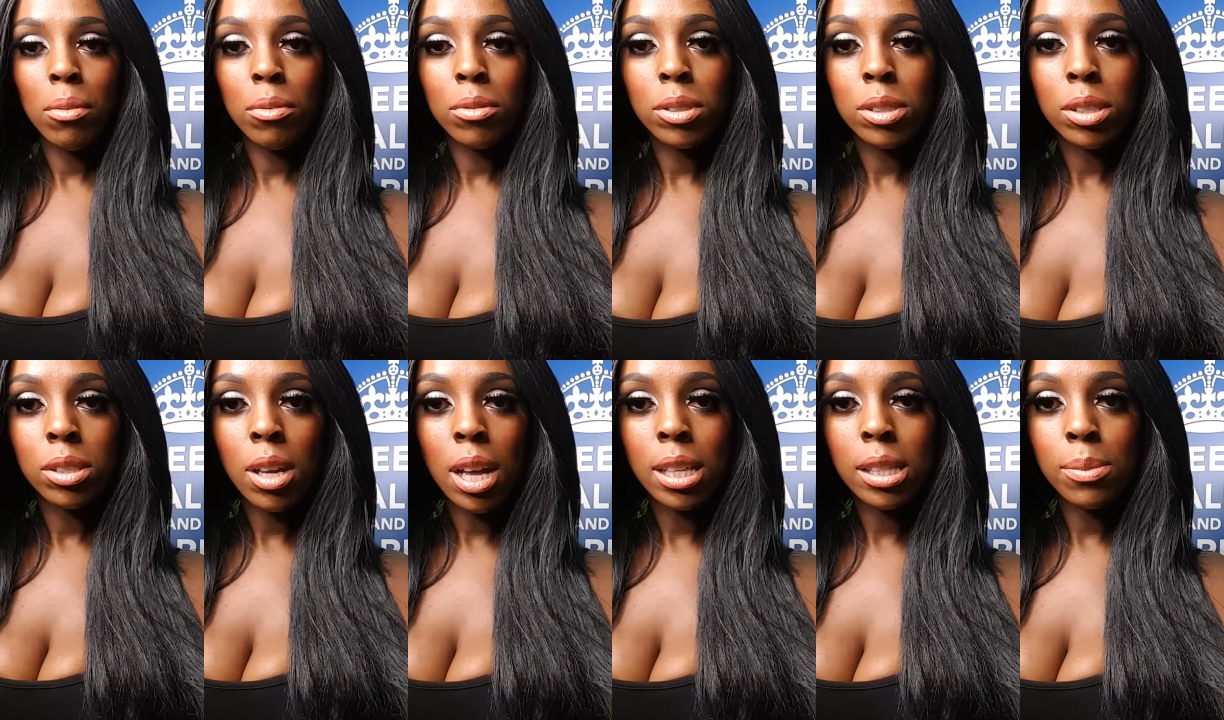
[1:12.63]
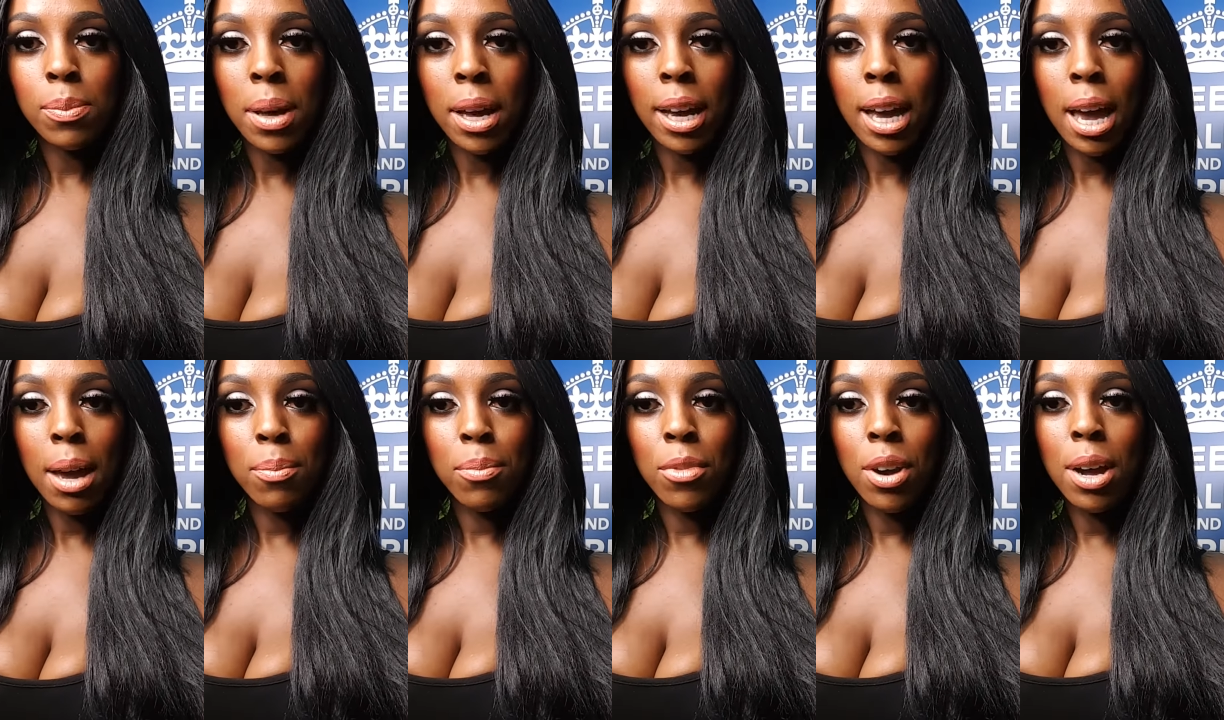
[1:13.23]
Besides my
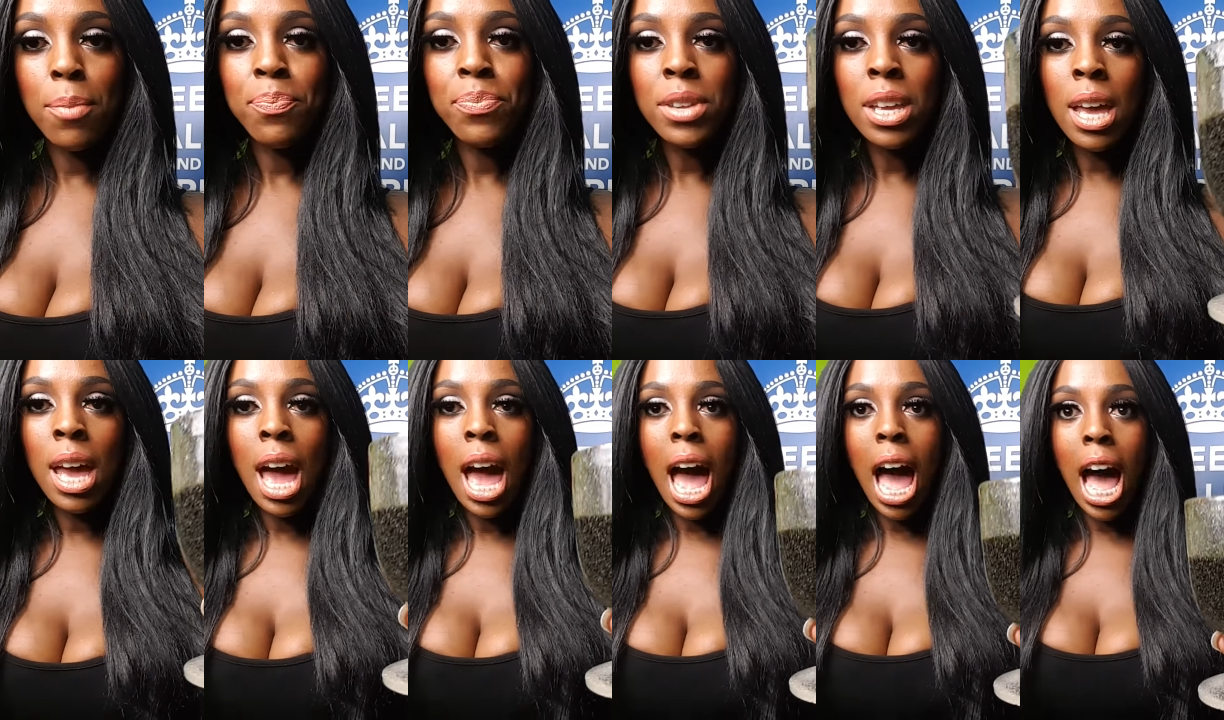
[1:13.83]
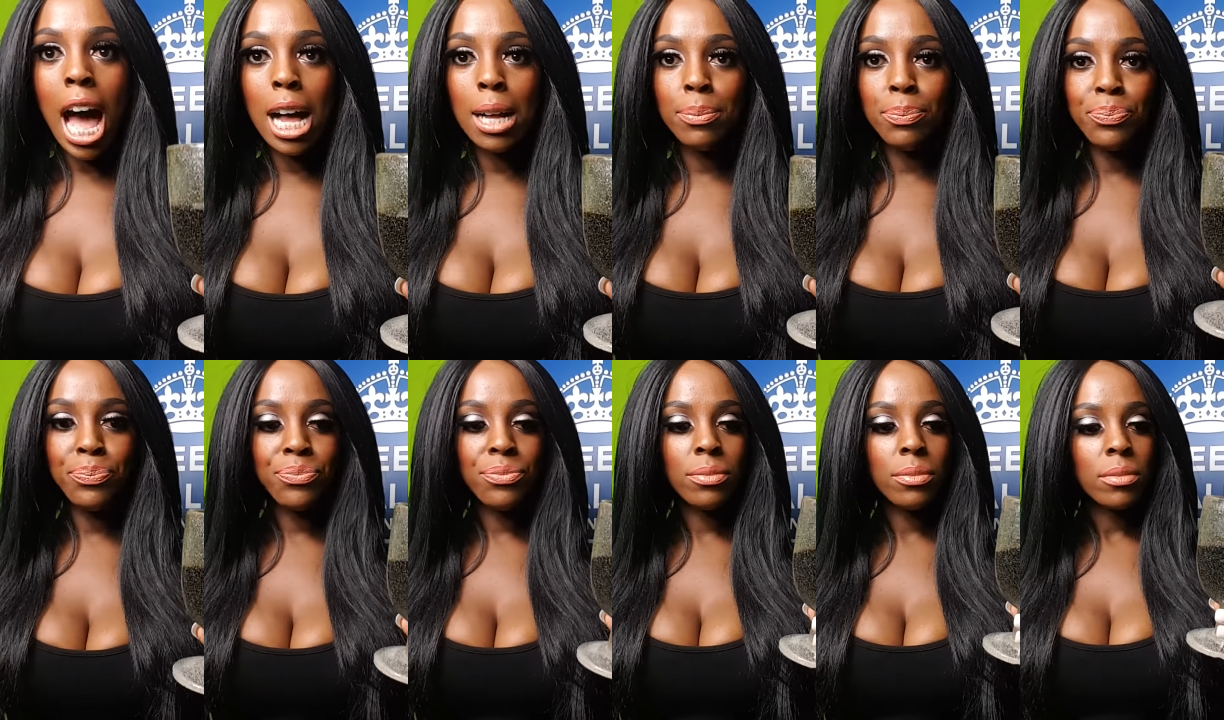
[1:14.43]
camera.
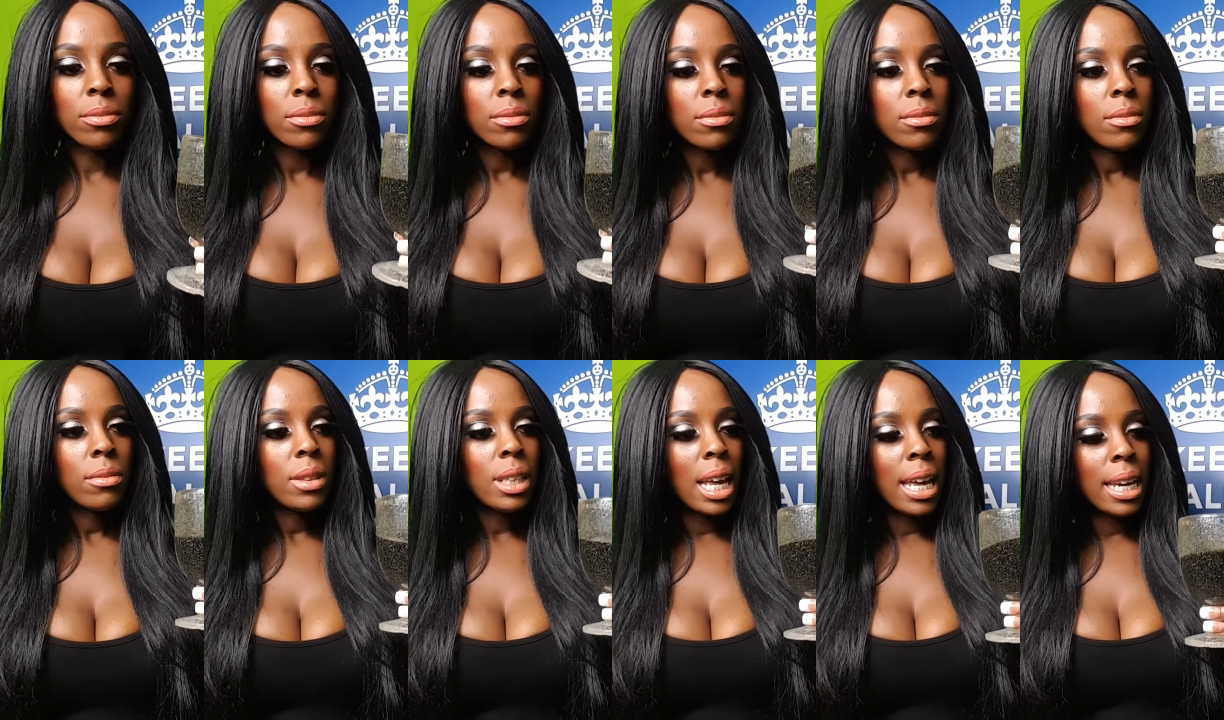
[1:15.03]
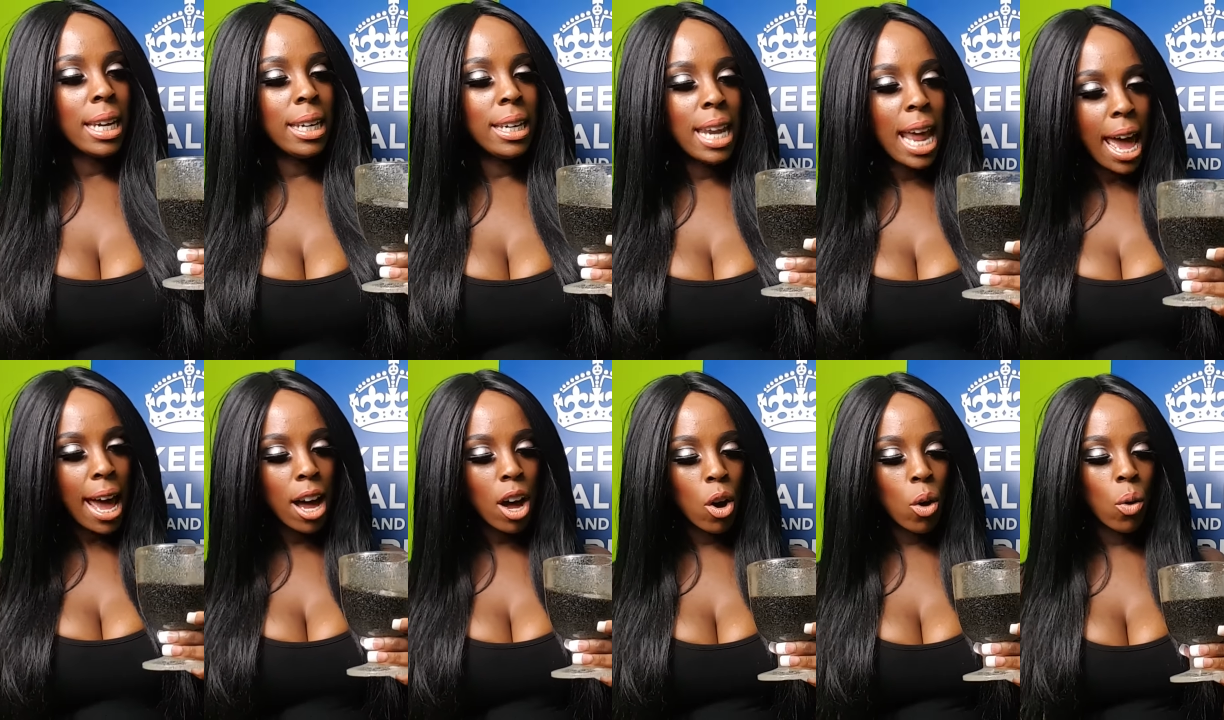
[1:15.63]

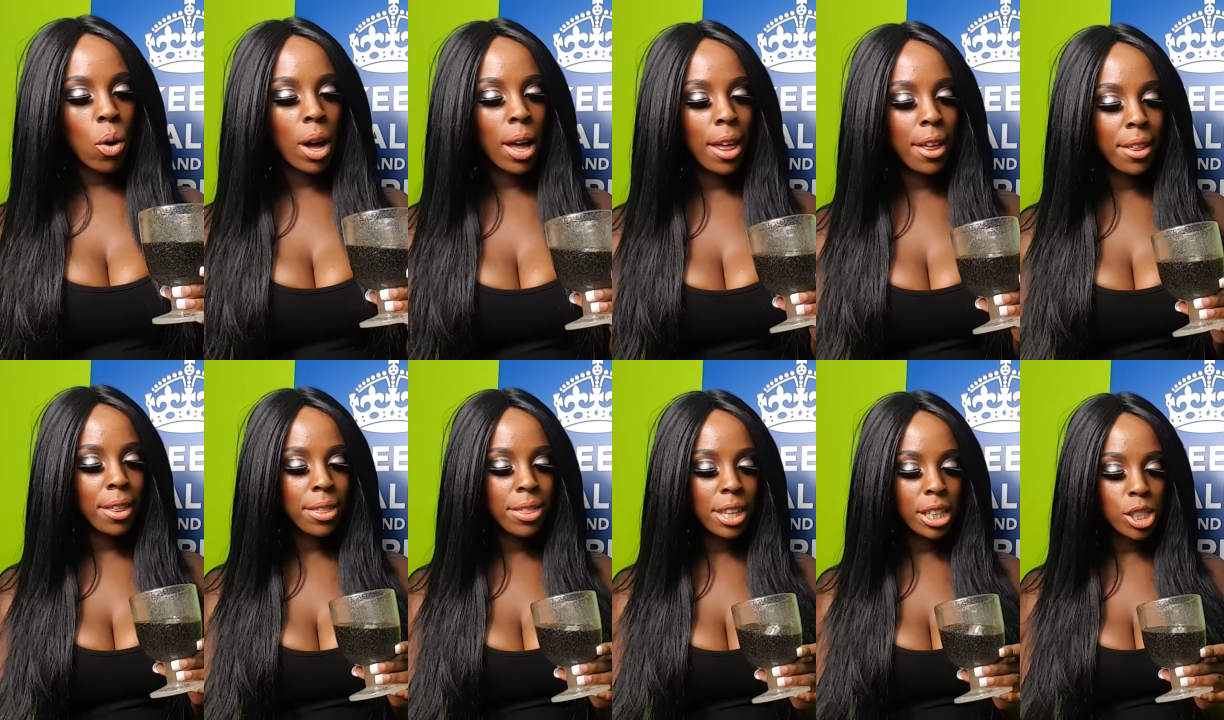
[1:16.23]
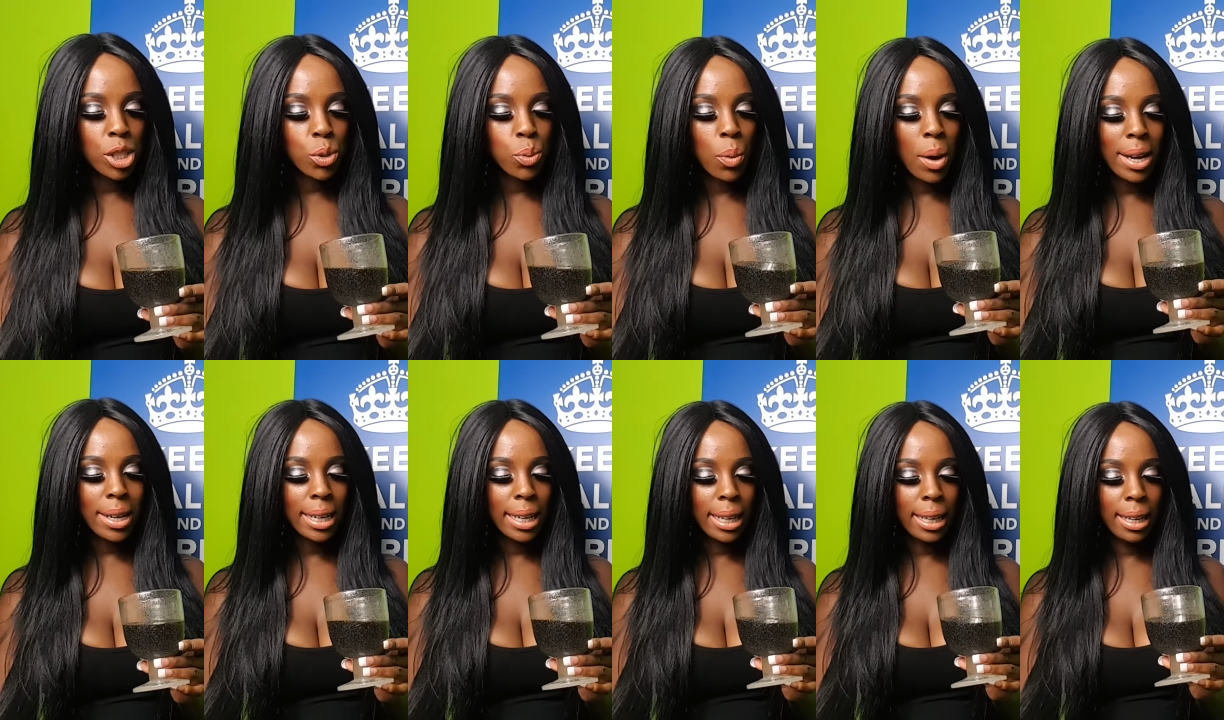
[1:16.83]
Now, this
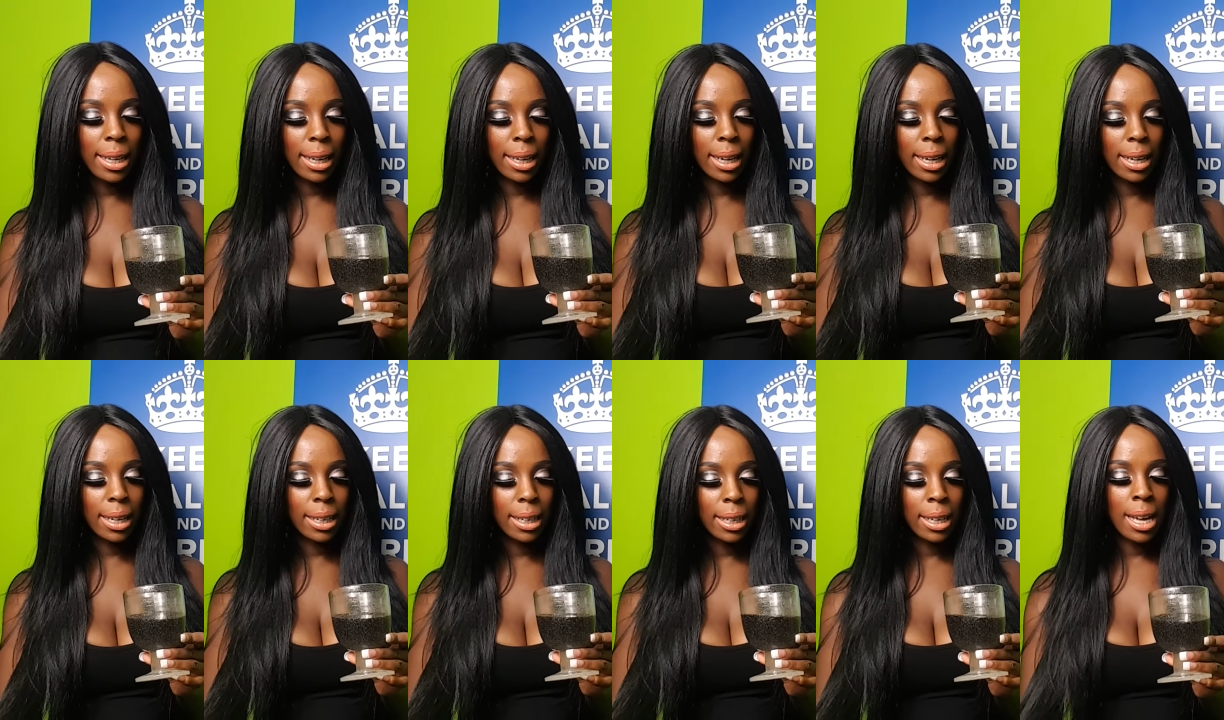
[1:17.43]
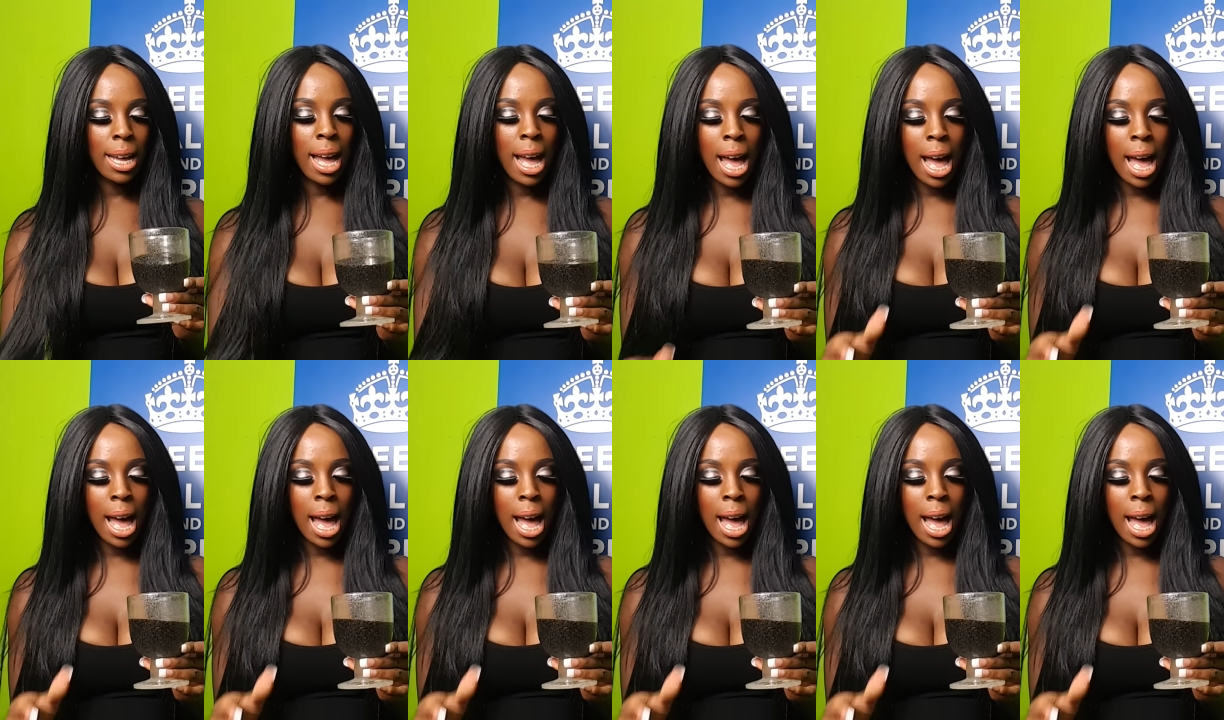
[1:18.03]
one here,